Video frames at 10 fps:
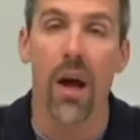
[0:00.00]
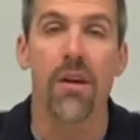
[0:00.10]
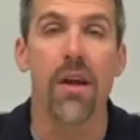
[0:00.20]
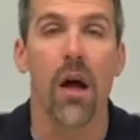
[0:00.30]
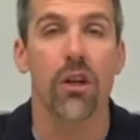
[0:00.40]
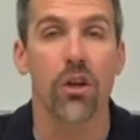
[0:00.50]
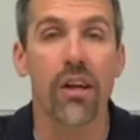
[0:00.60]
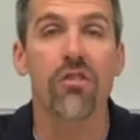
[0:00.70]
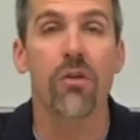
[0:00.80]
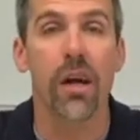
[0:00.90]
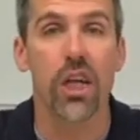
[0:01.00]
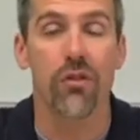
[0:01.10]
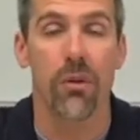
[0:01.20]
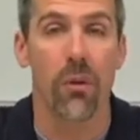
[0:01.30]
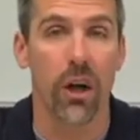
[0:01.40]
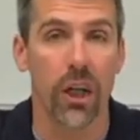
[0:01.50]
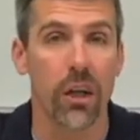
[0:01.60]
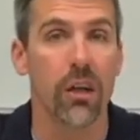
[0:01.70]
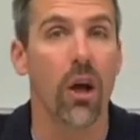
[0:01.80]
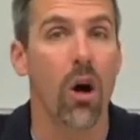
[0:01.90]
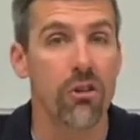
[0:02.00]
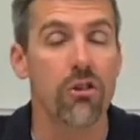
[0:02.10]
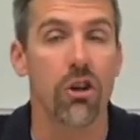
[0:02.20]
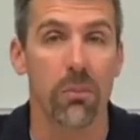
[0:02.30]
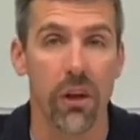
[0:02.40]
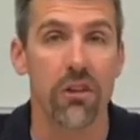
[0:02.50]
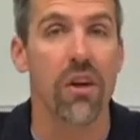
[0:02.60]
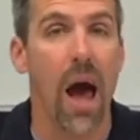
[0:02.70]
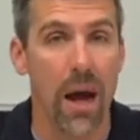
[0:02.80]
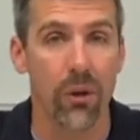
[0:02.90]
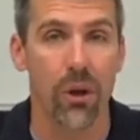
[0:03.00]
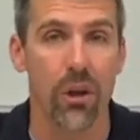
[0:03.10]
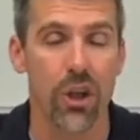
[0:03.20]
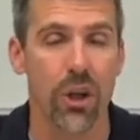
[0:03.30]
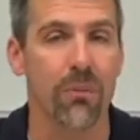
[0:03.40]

Now, the transformation of the market also took place in agriculture.